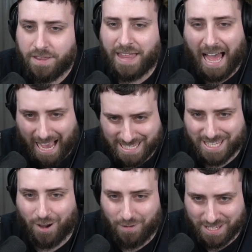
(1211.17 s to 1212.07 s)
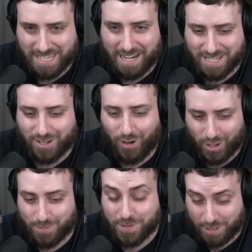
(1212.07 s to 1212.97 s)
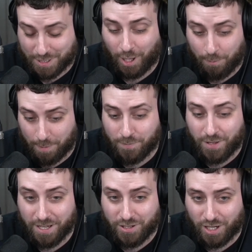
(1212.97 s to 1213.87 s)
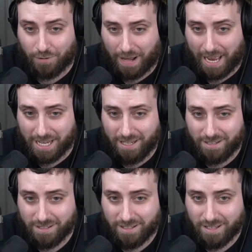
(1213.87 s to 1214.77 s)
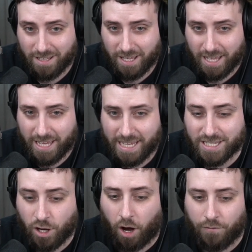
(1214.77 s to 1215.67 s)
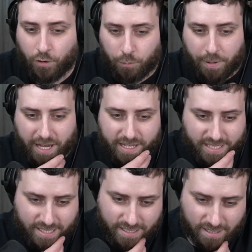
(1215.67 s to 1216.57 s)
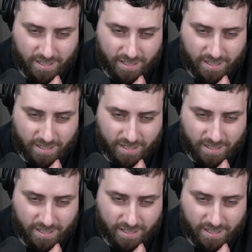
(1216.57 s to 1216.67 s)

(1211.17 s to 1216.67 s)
That has to go in the center Scorch to stop the Giovanni. He's got a Vulpix.